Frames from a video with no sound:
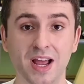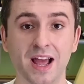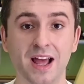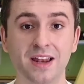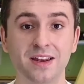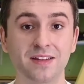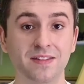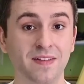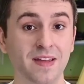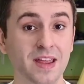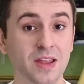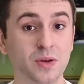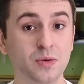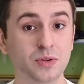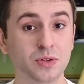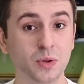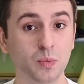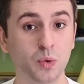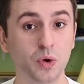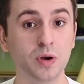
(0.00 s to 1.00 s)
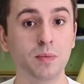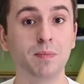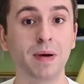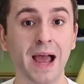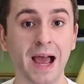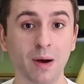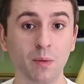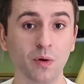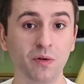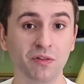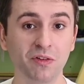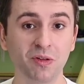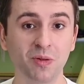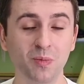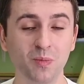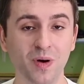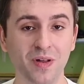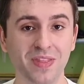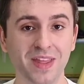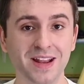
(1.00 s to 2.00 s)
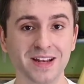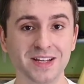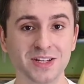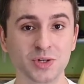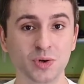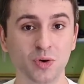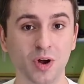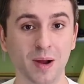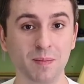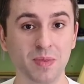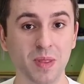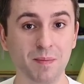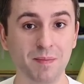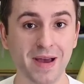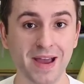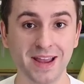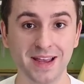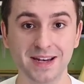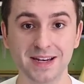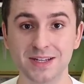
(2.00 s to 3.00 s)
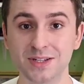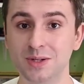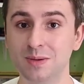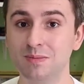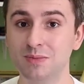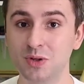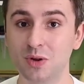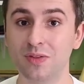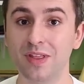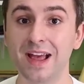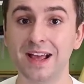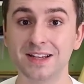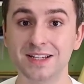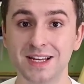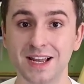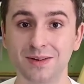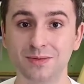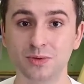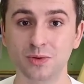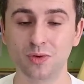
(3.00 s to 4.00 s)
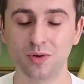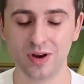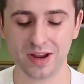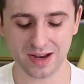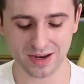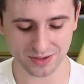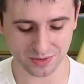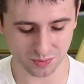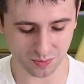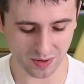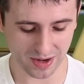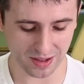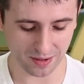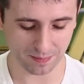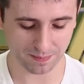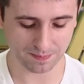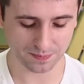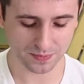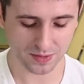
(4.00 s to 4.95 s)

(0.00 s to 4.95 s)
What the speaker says: and they use the word powerful when they describe the mechanism, so that sounds great as well.